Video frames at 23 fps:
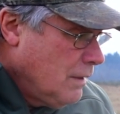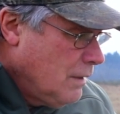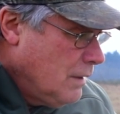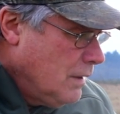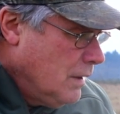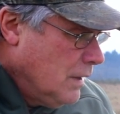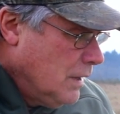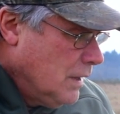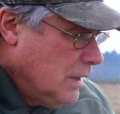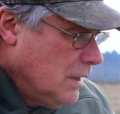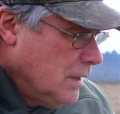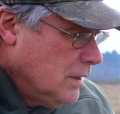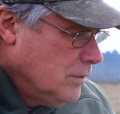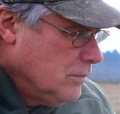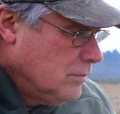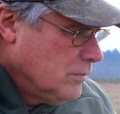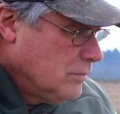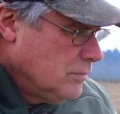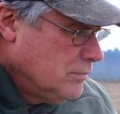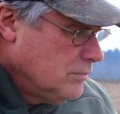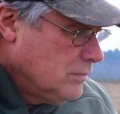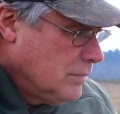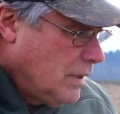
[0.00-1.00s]

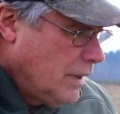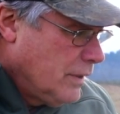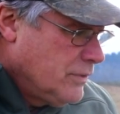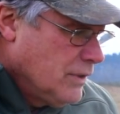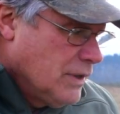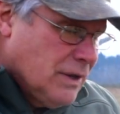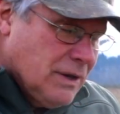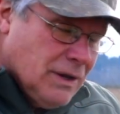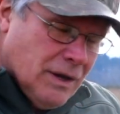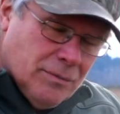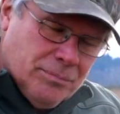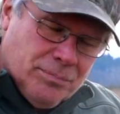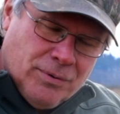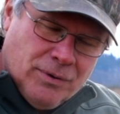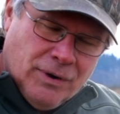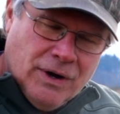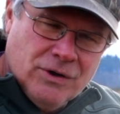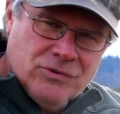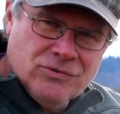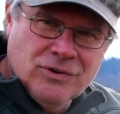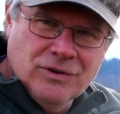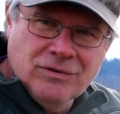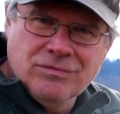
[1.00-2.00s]
I think at
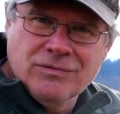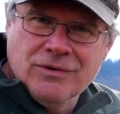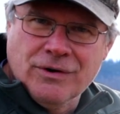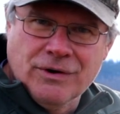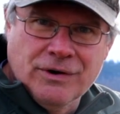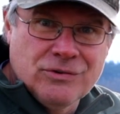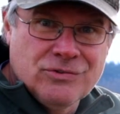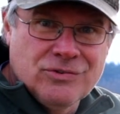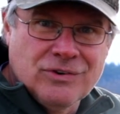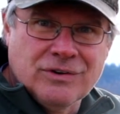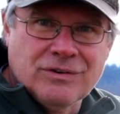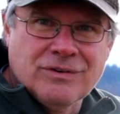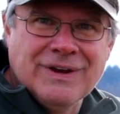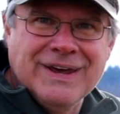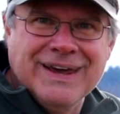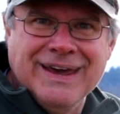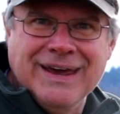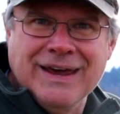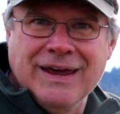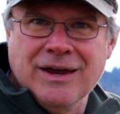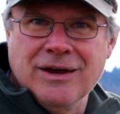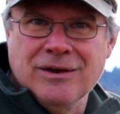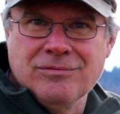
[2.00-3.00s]
present there isn't
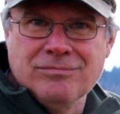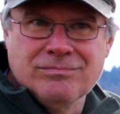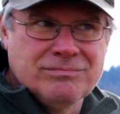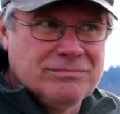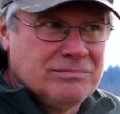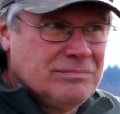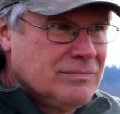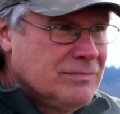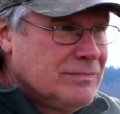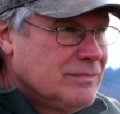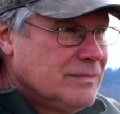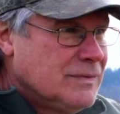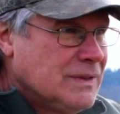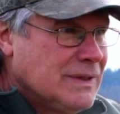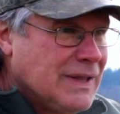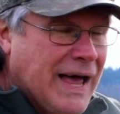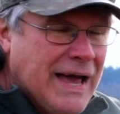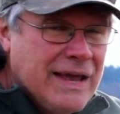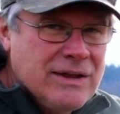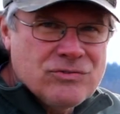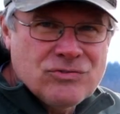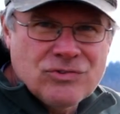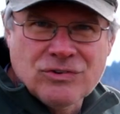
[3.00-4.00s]
a
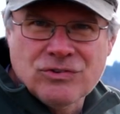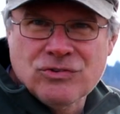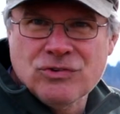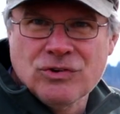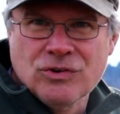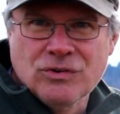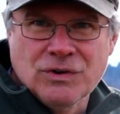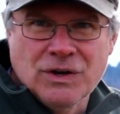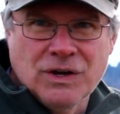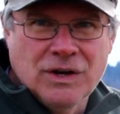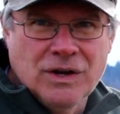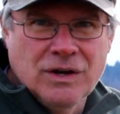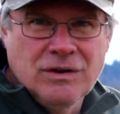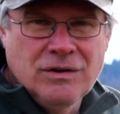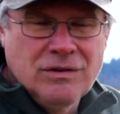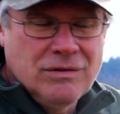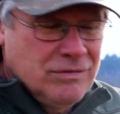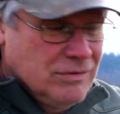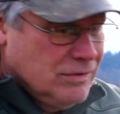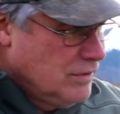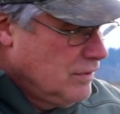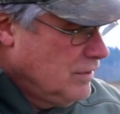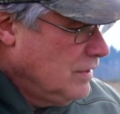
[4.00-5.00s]
license you need,
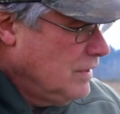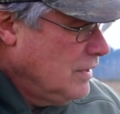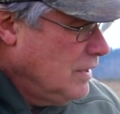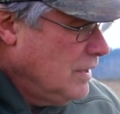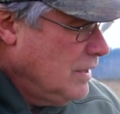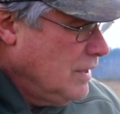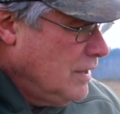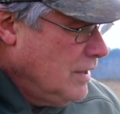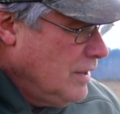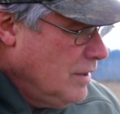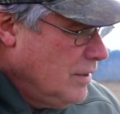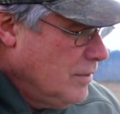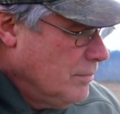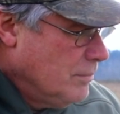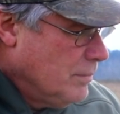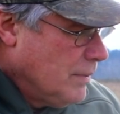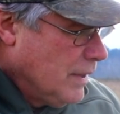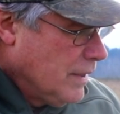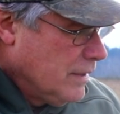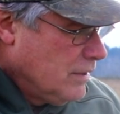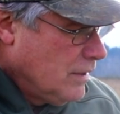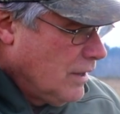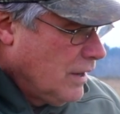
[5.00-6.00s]

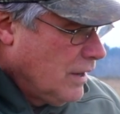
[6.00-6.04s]
but